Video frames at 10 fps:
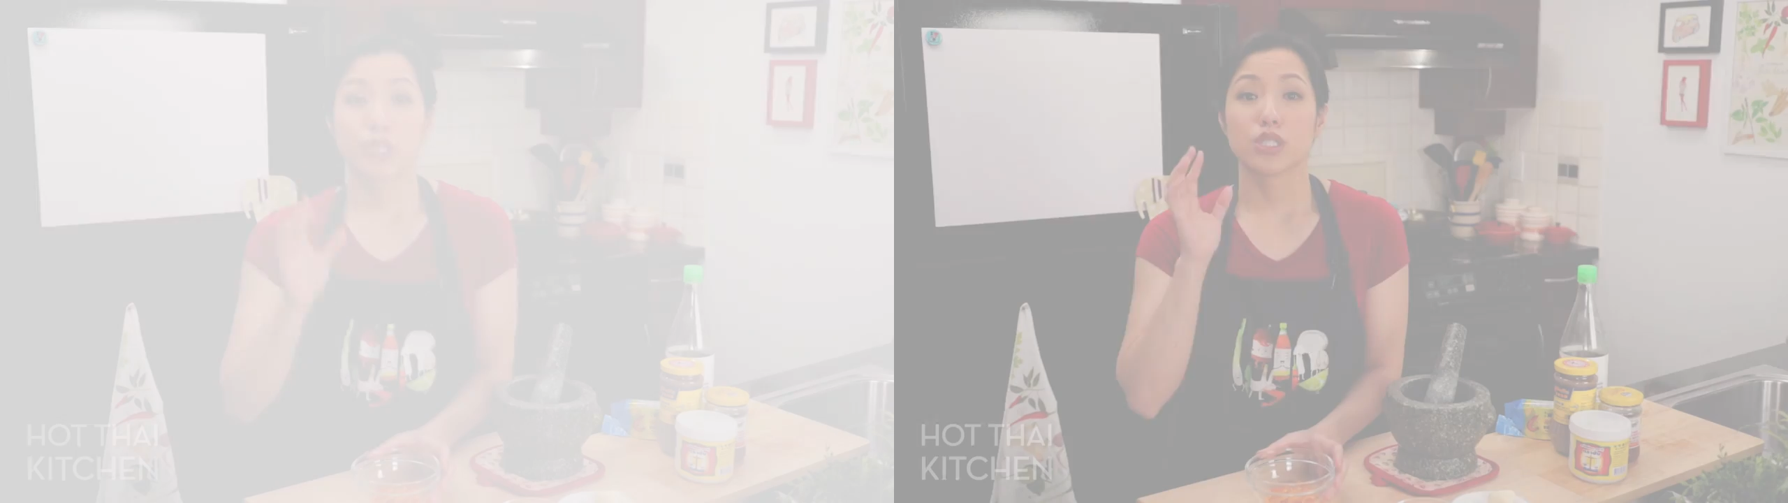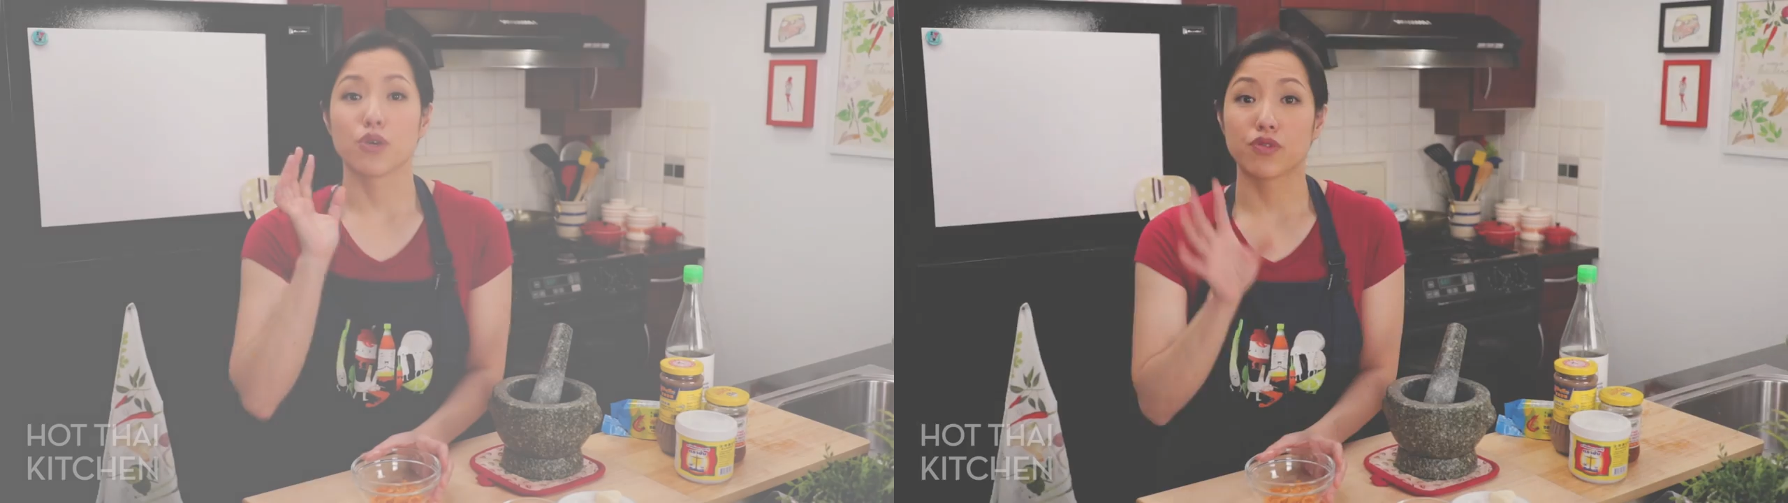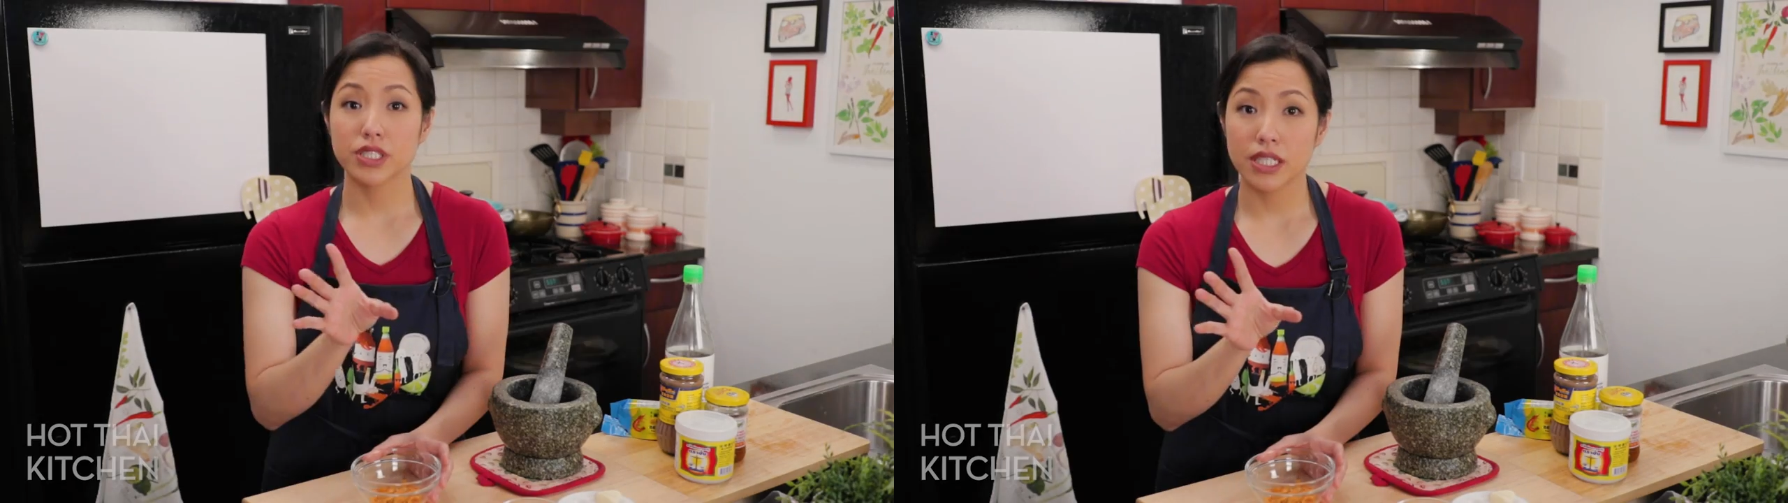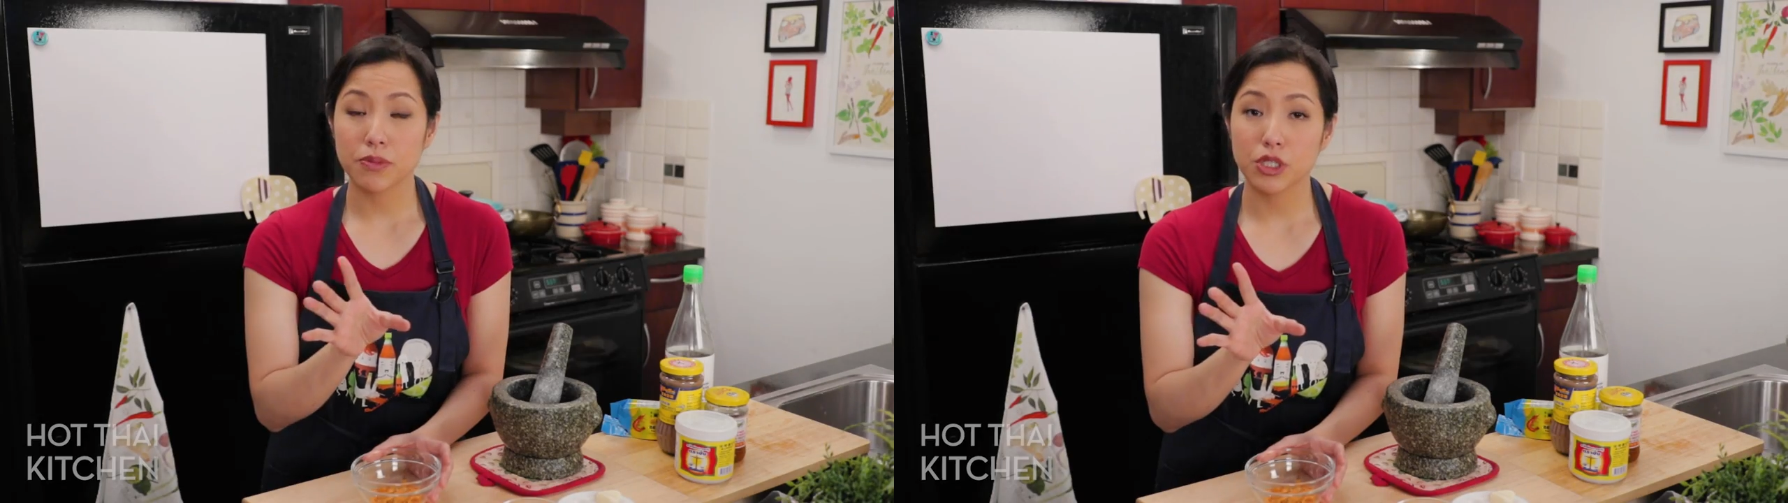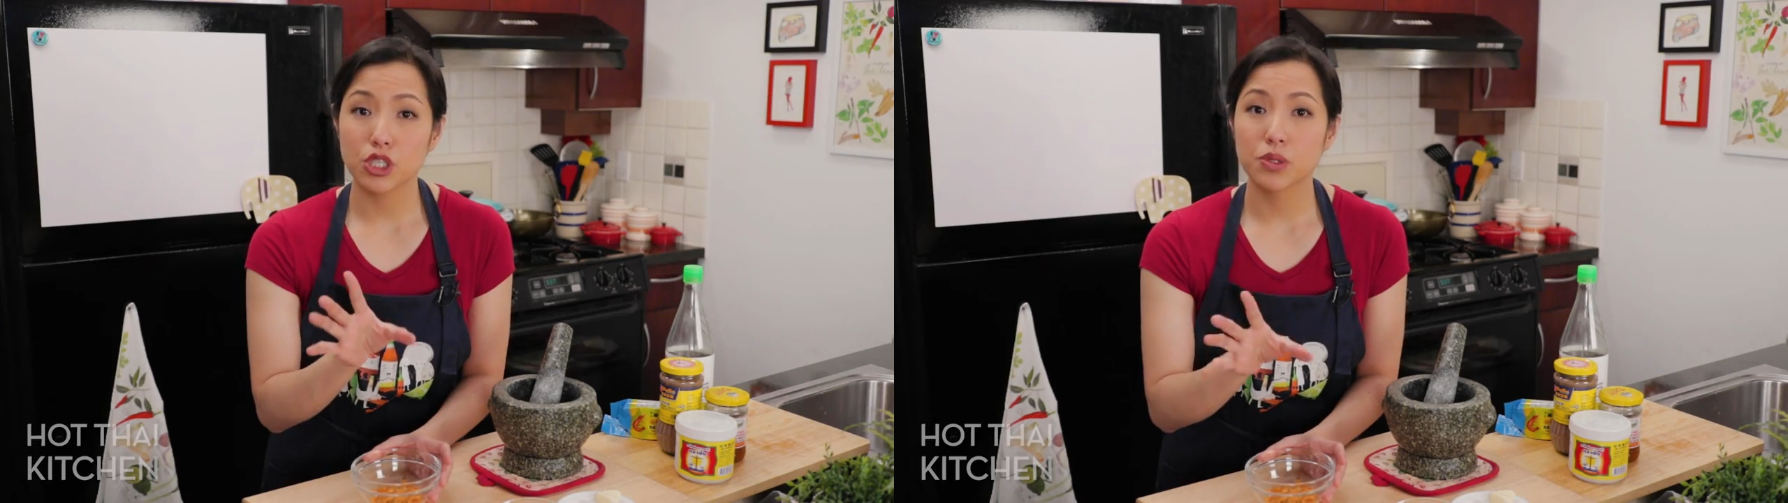So first thing
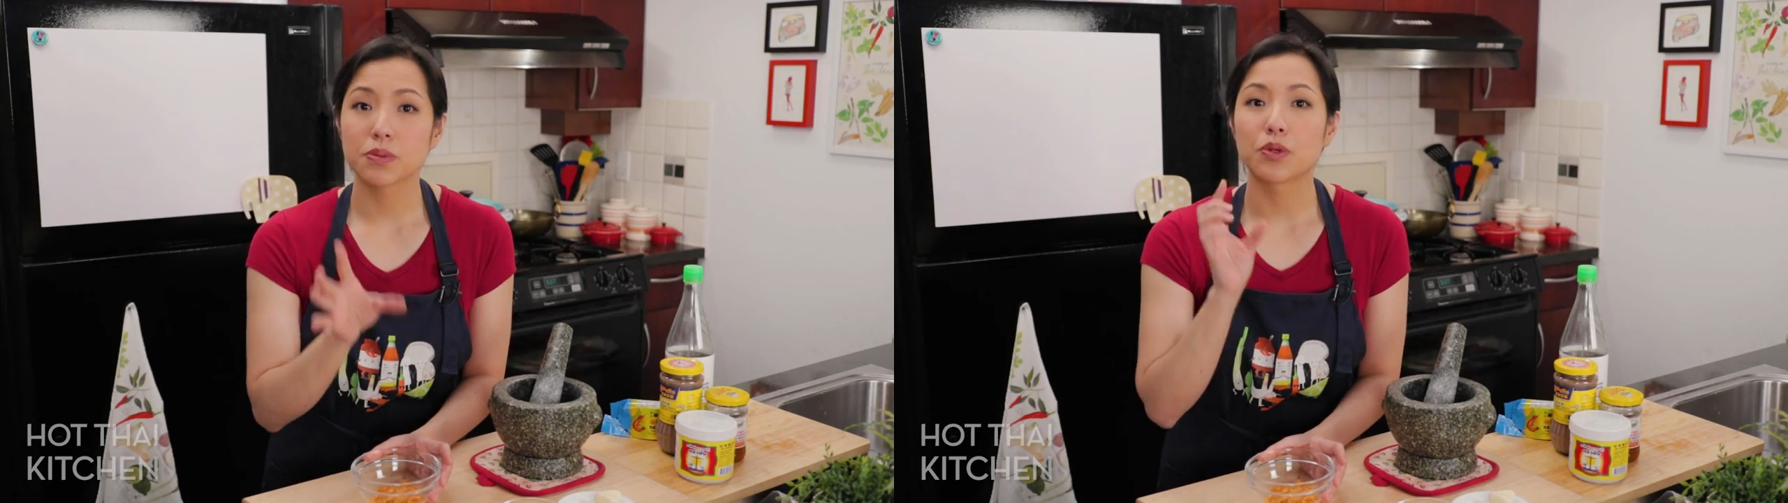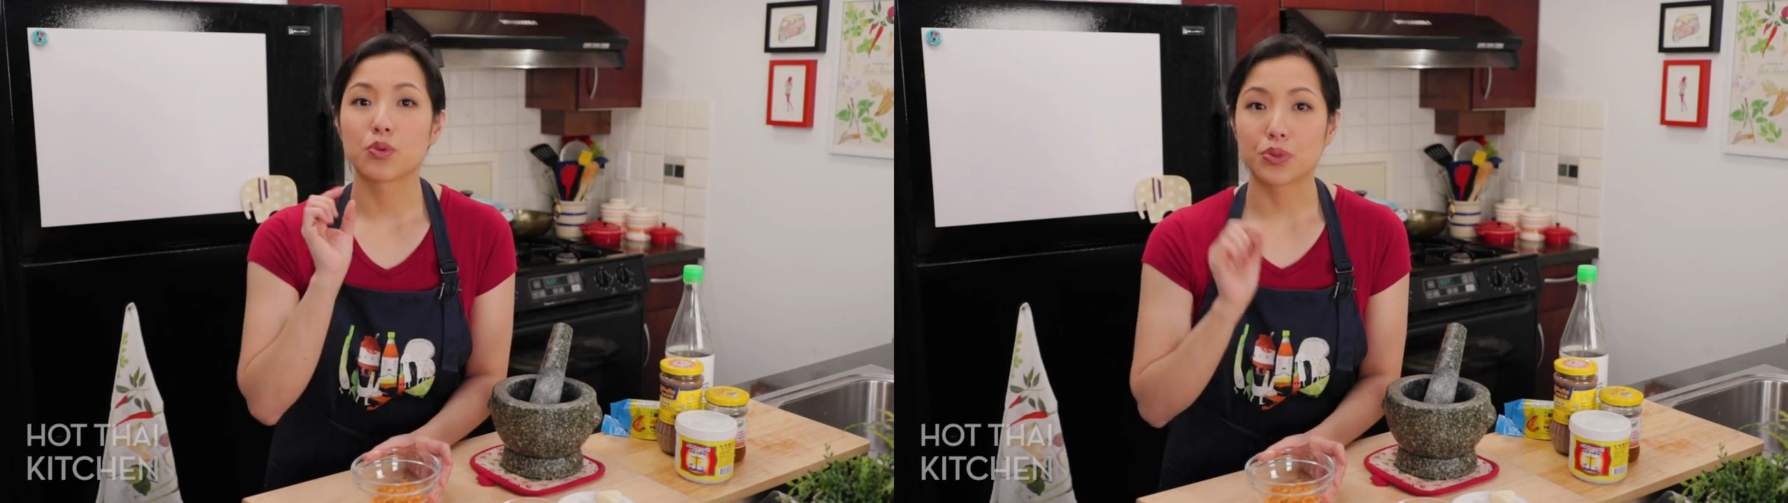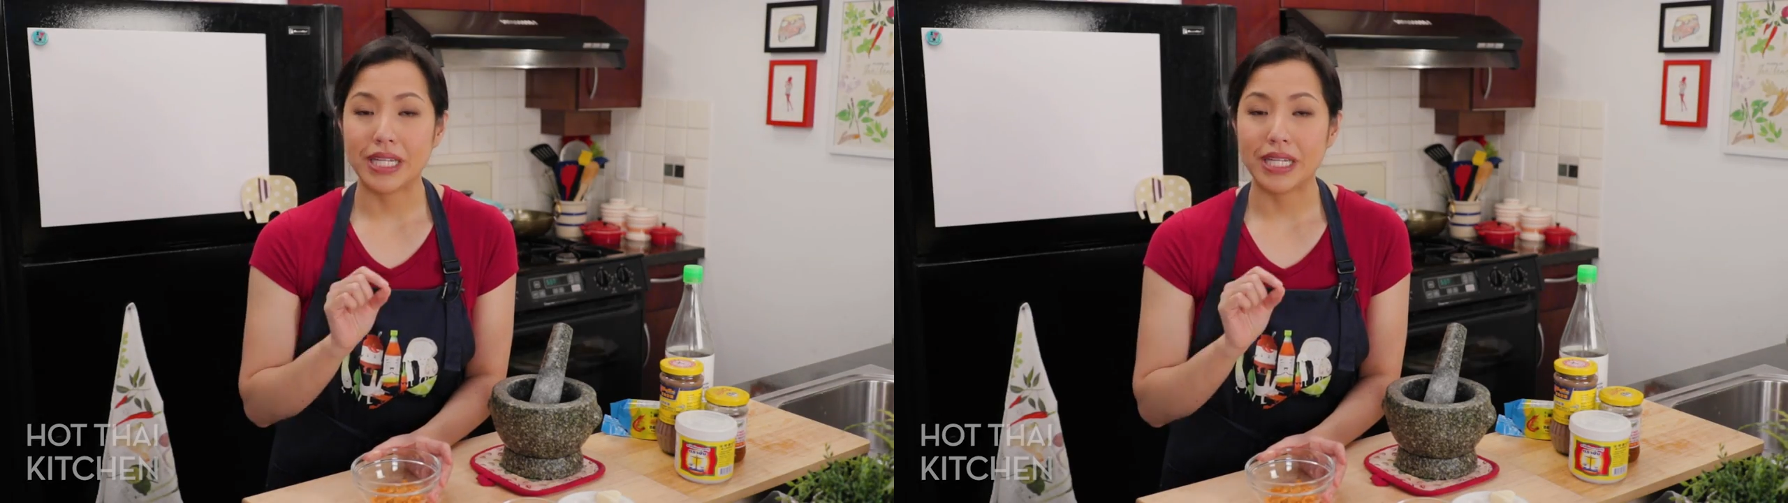I'm gonna do is I'm gonna